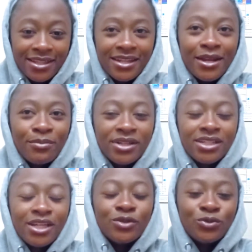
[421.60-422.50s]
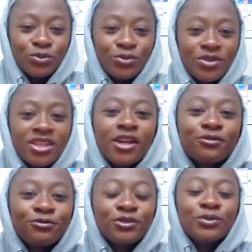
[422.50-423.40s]
the number 10 role, that
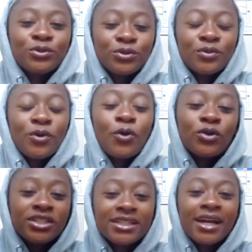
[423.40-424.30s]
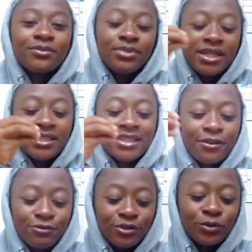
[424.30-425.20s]
free role. Odegaard plays
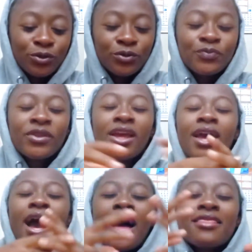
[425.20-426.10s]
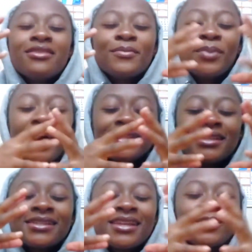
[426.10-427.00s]
that free role. The
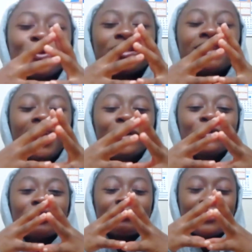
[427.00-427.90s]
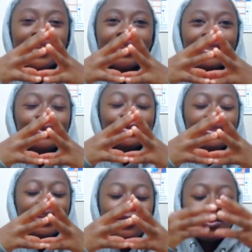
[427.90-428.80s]
passes that Odegaard was making
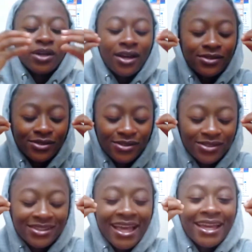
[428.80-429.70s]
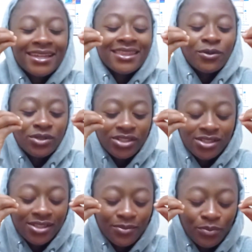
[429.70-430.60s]
today were like they were
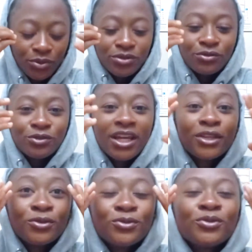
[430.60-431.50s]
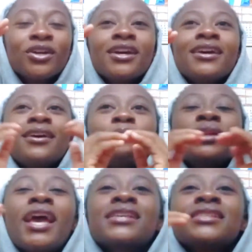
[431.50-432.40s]
just beautiful. Like you know,
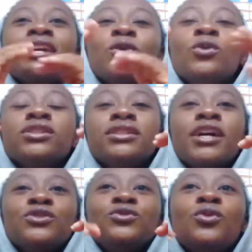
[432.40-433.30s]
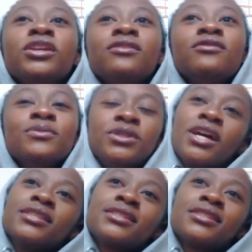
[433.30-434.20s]
players like Odegaard, you don't give them
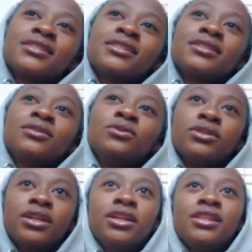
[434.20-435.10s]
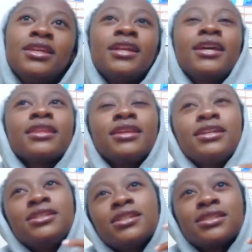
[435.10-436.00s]
chance. Okay, they're like the
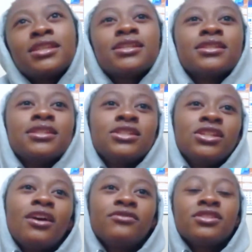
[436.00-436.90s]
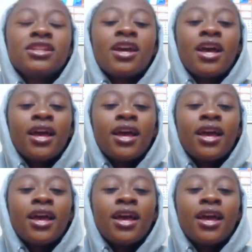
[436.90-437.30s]
Iniestas and the Xavis, and